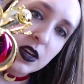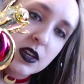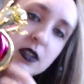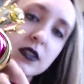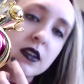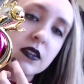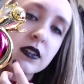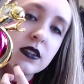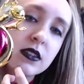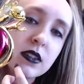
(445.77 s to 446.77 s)
So
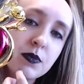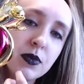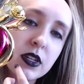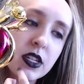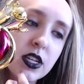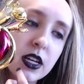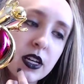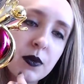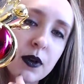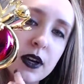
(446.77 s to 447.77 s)
this is pretty shiny
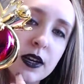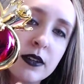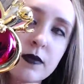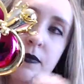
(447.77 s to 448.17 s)
red.